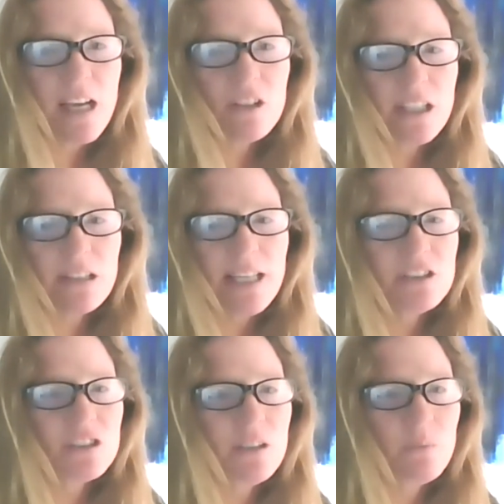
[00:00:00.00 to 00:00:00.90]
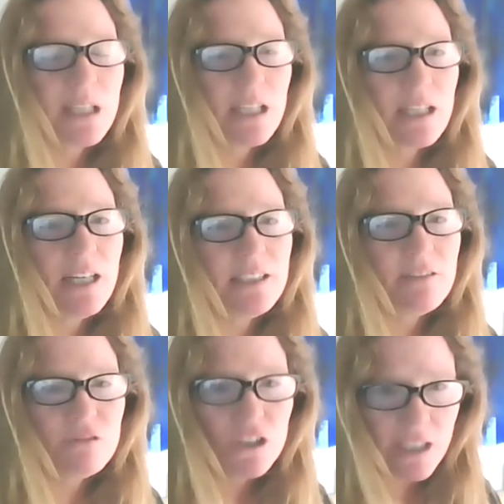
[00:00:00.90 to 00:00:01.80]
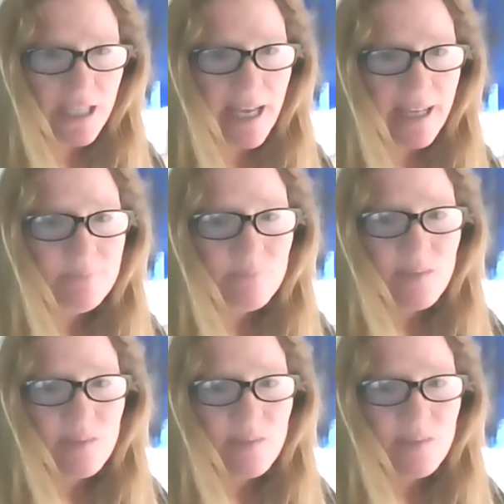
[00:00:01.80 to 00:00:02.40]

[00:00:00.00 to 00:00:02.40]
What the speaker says: calculation we can kind of look at